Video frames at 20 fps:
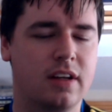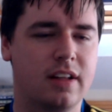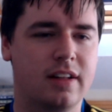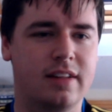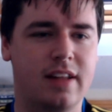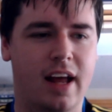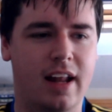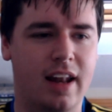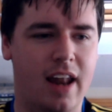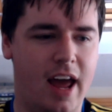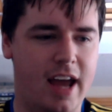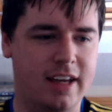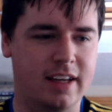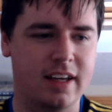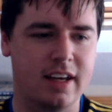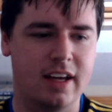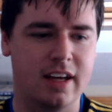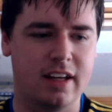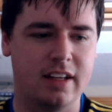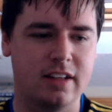That, like,
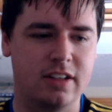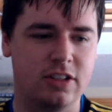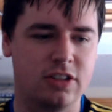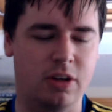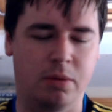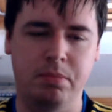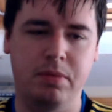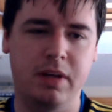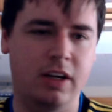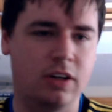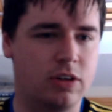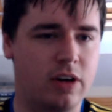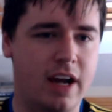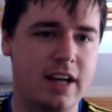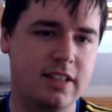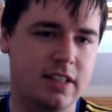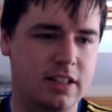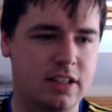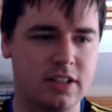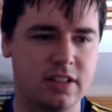something
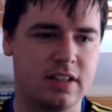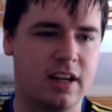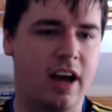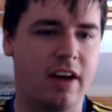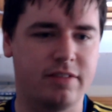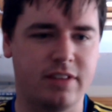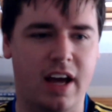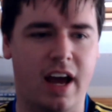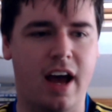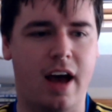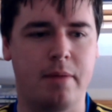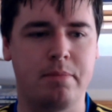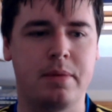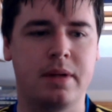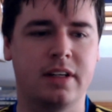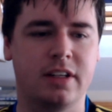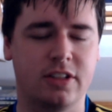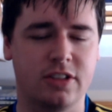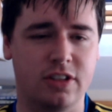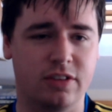crazy doesn't have to
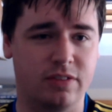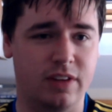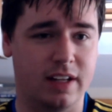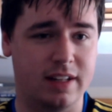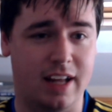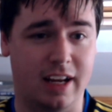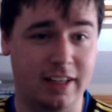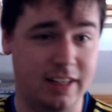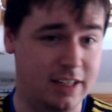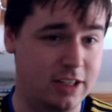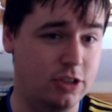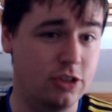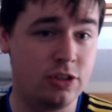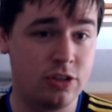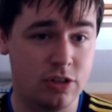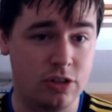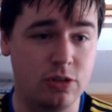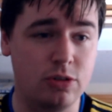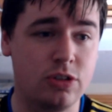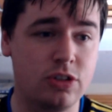happen and stuff like that. Can he just
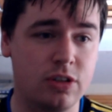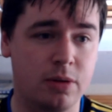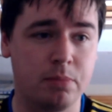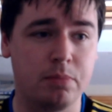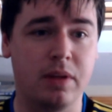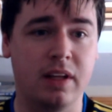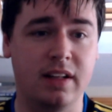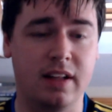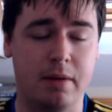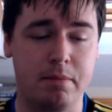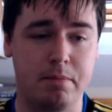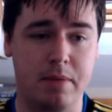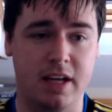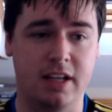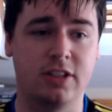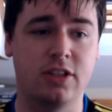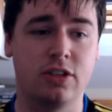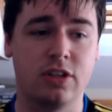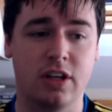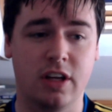do something that
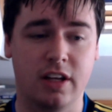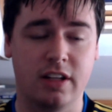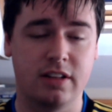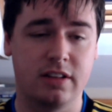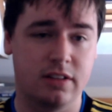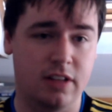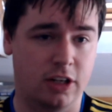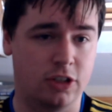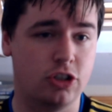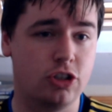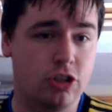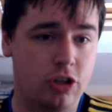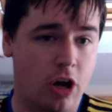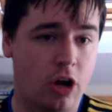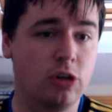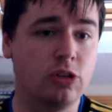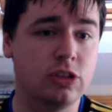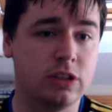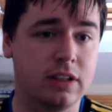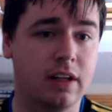makes... that
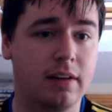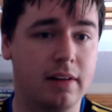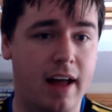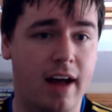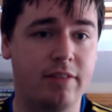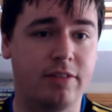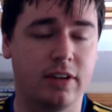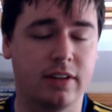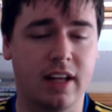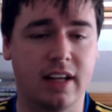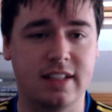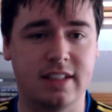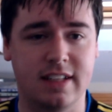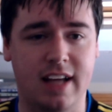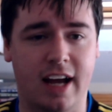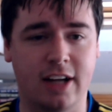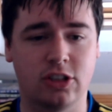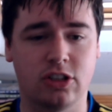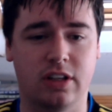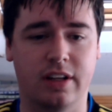shows the level that he's
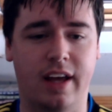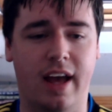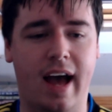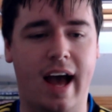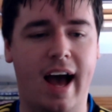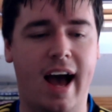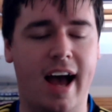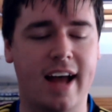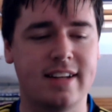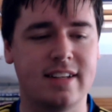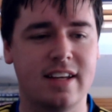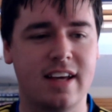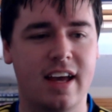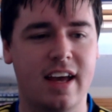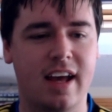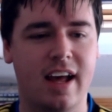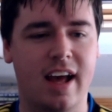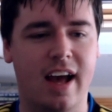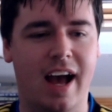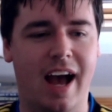actually at?
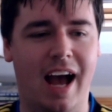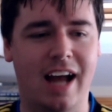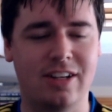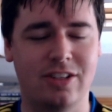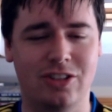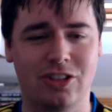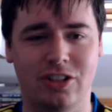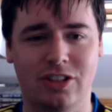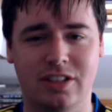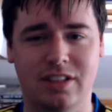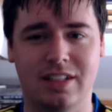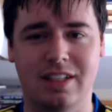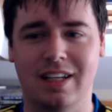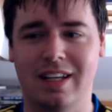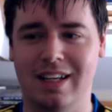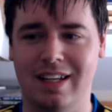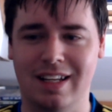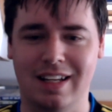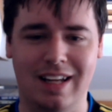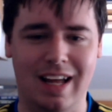And just
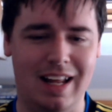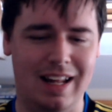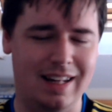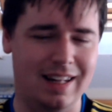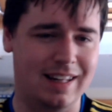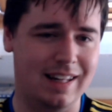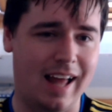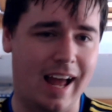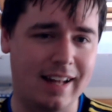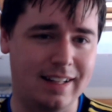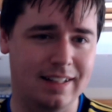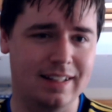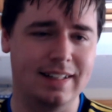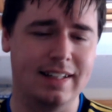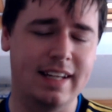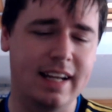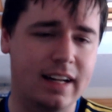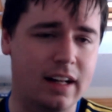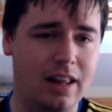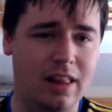a
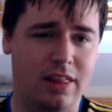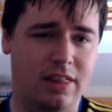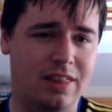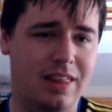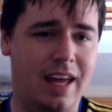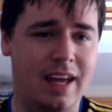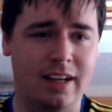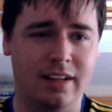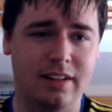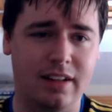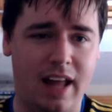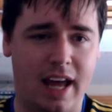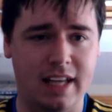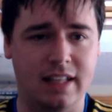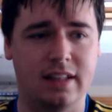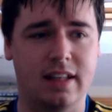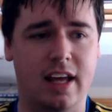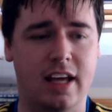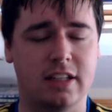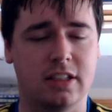little thing
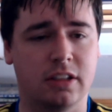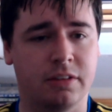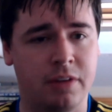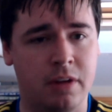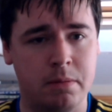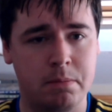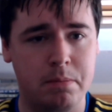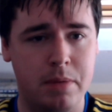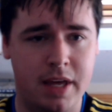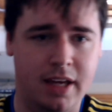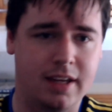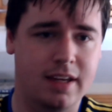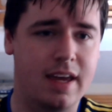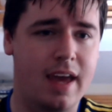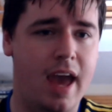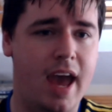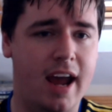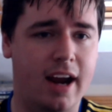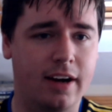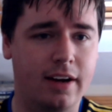like this of him being
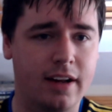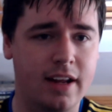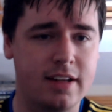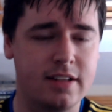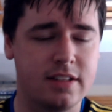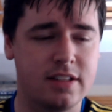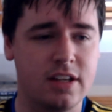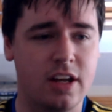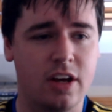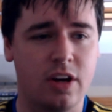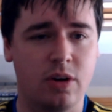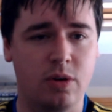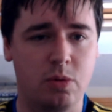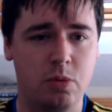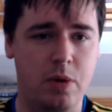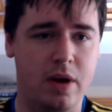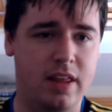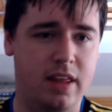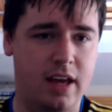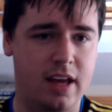careless
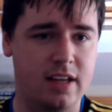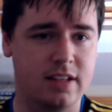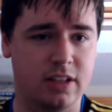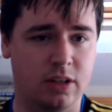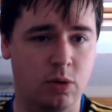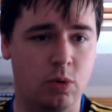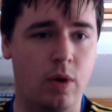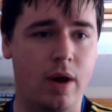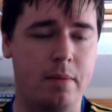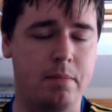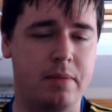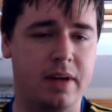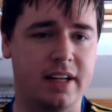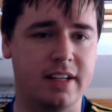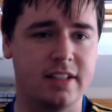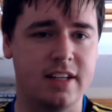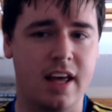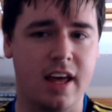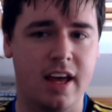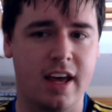with his
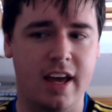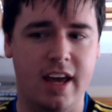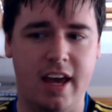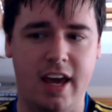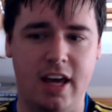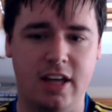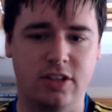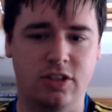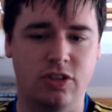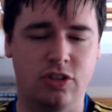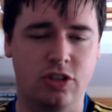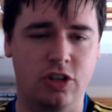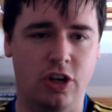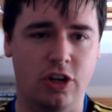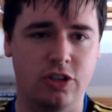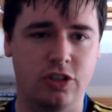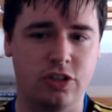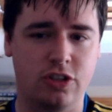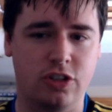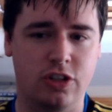equipment is
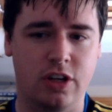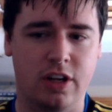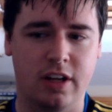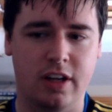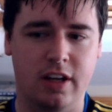just